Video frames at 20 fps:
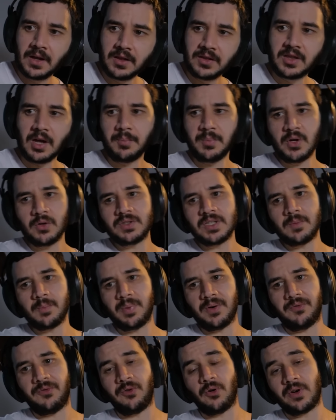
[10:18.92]
The music
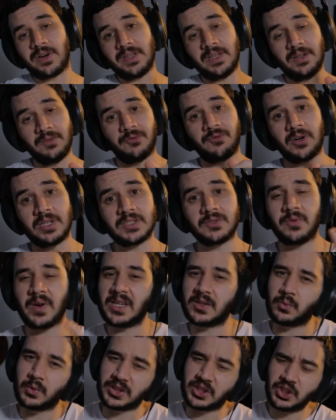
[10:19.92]
before in first
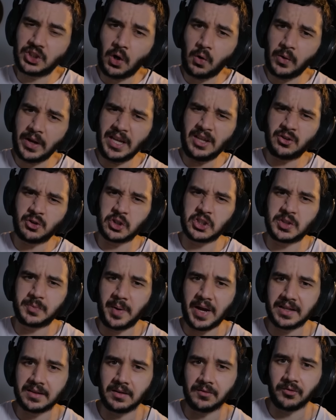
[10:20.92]
phase was so
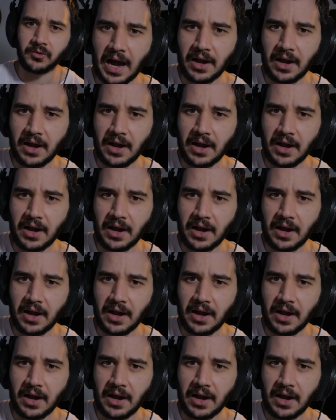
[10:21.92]
introspective.